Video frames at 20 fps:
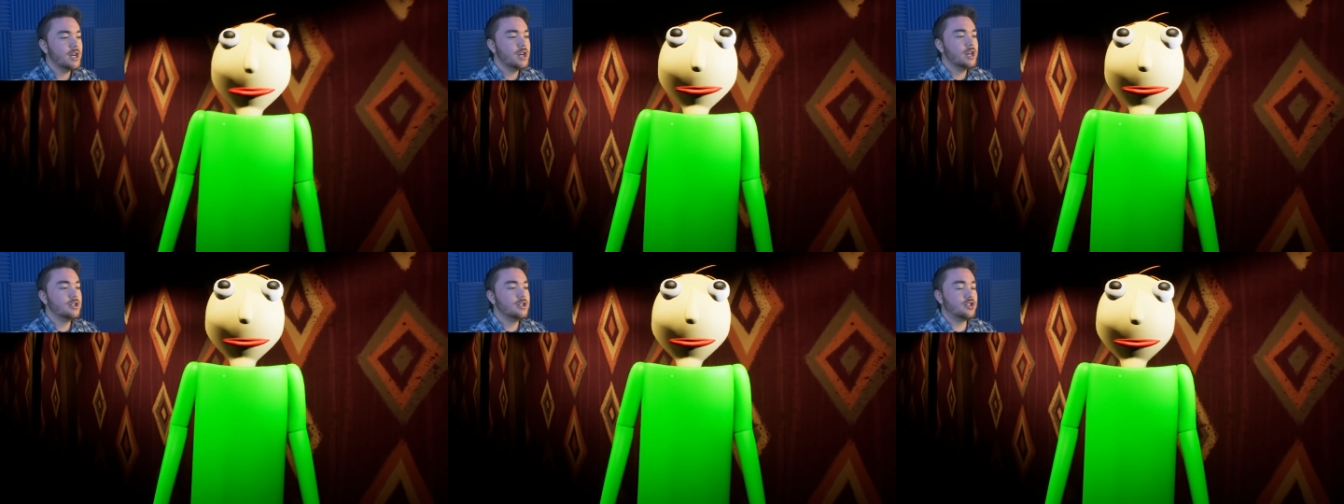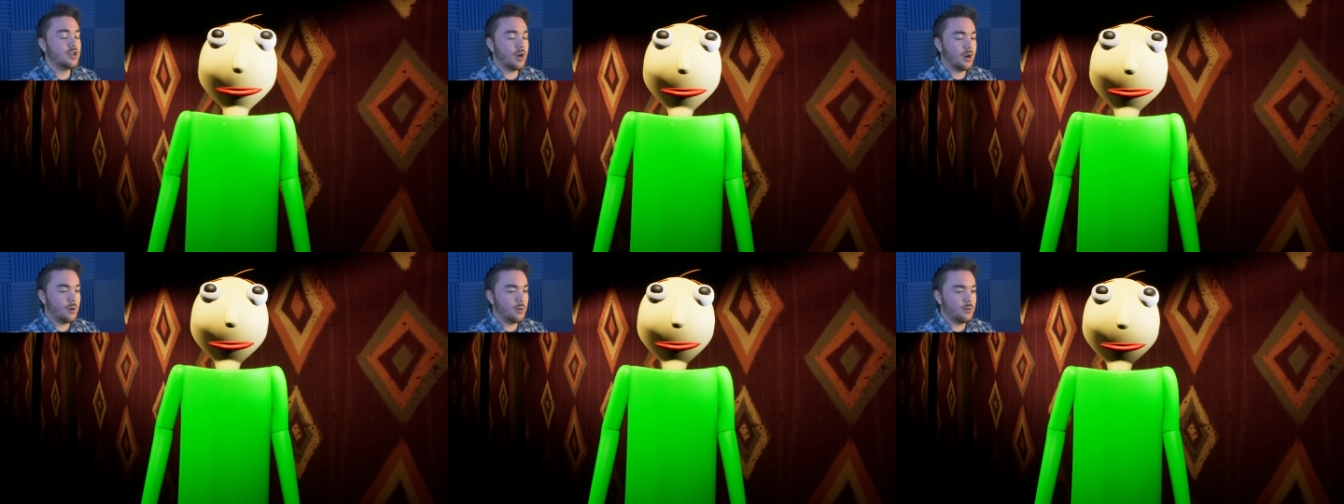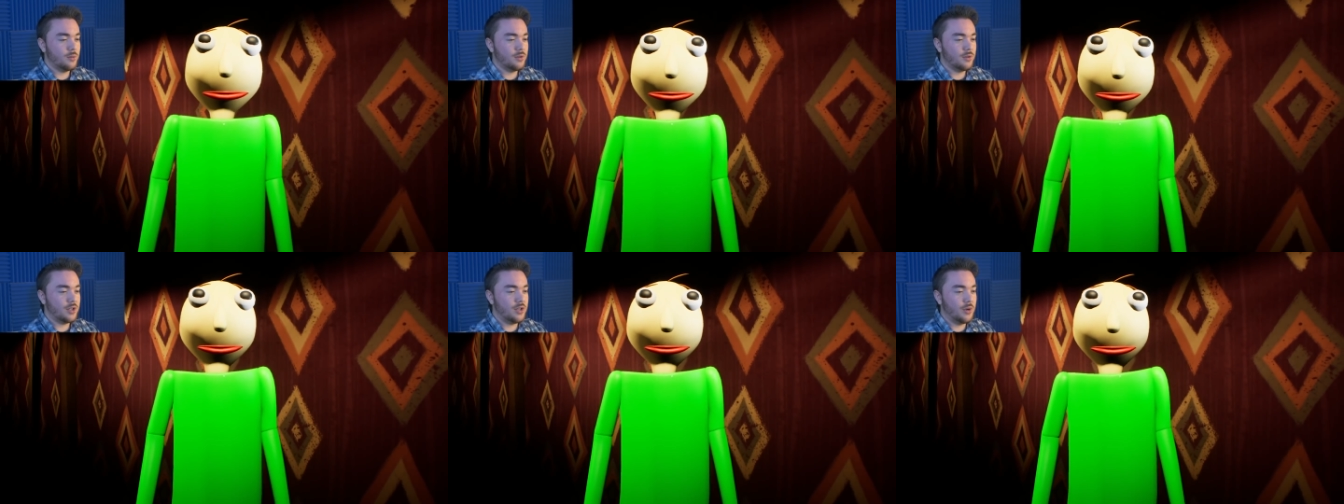
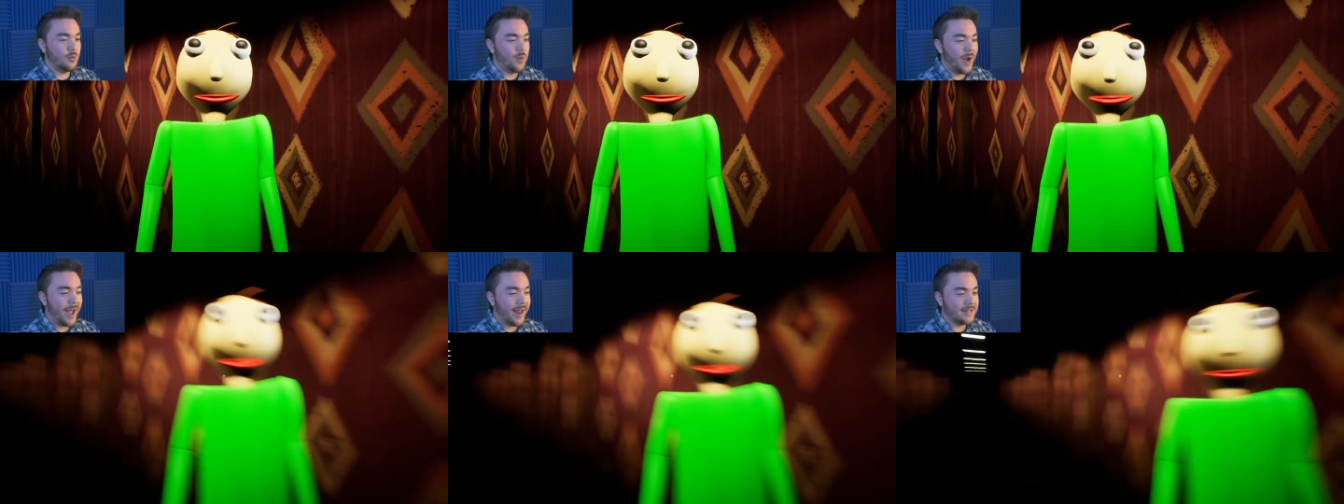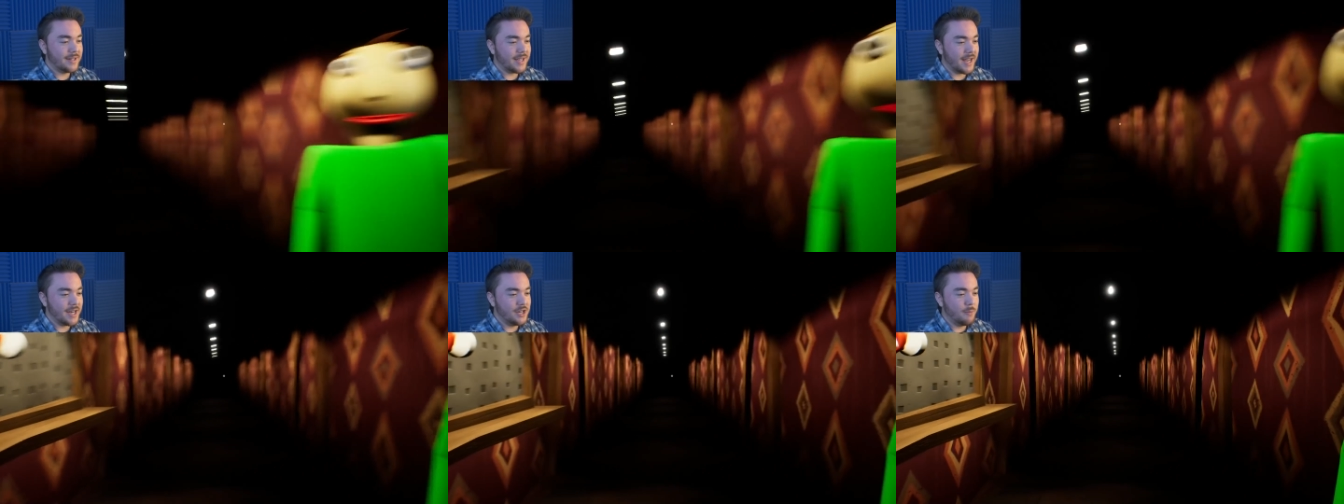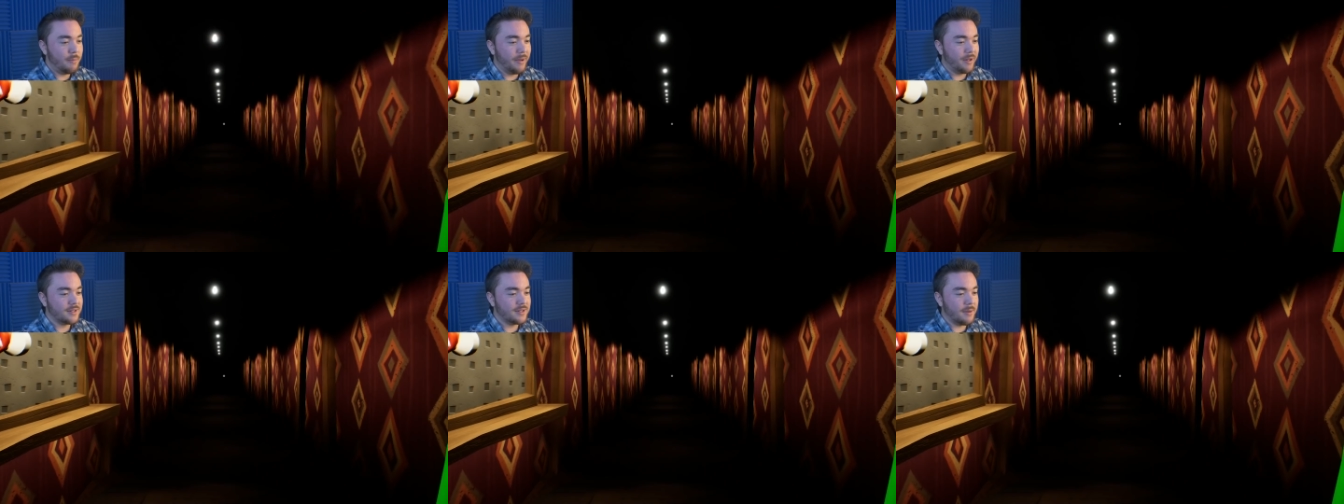So you went and you
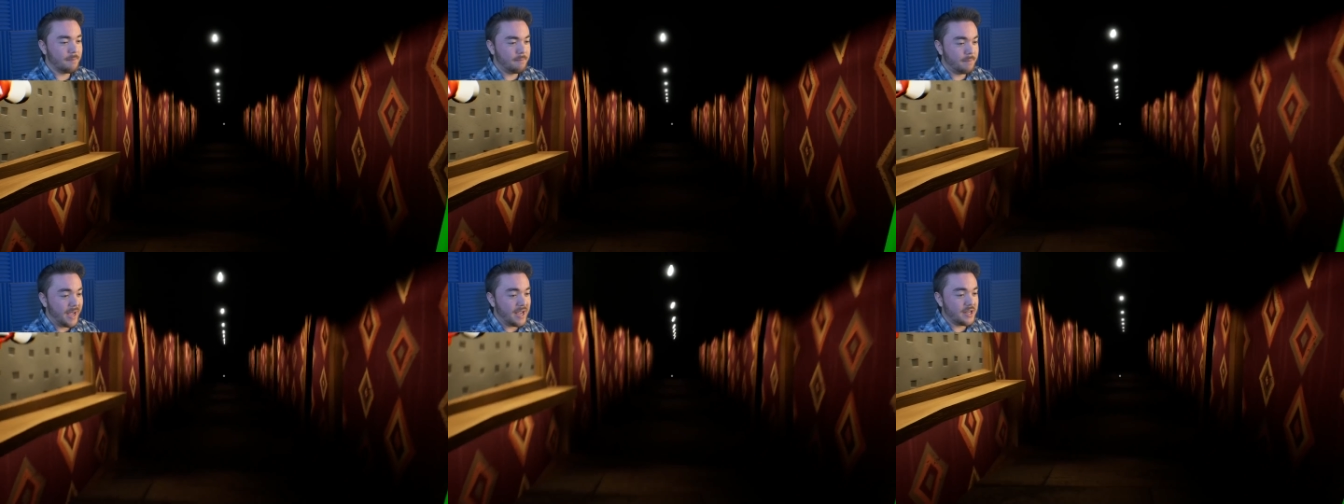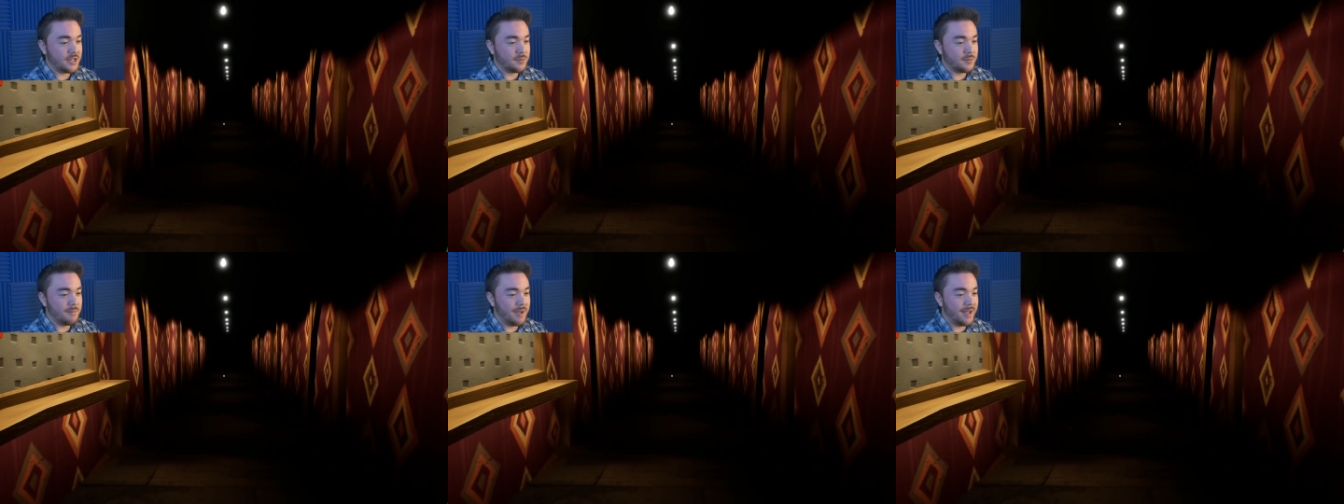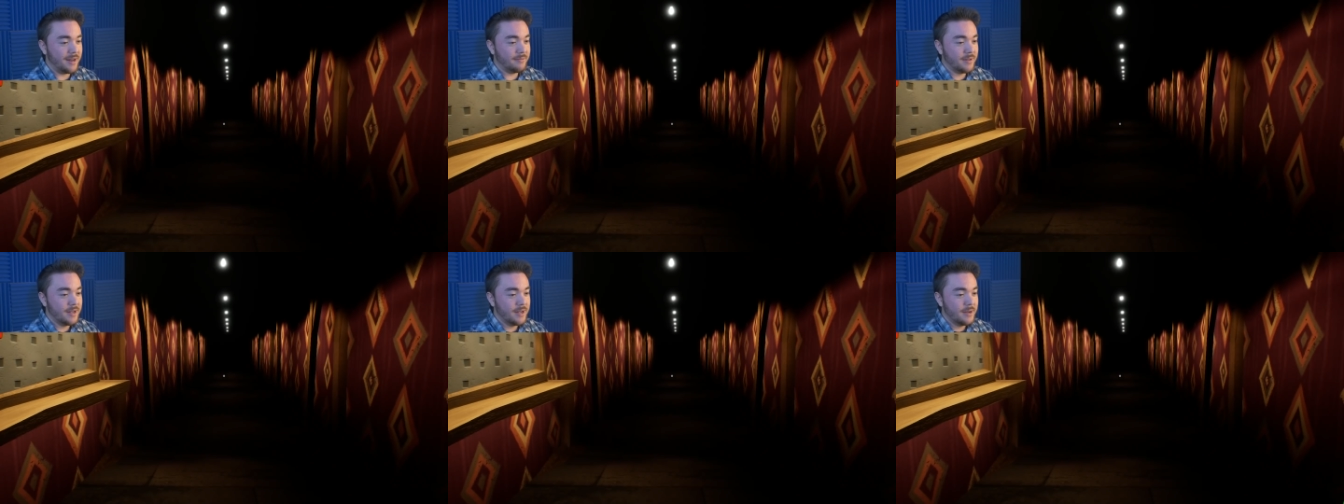built a basement.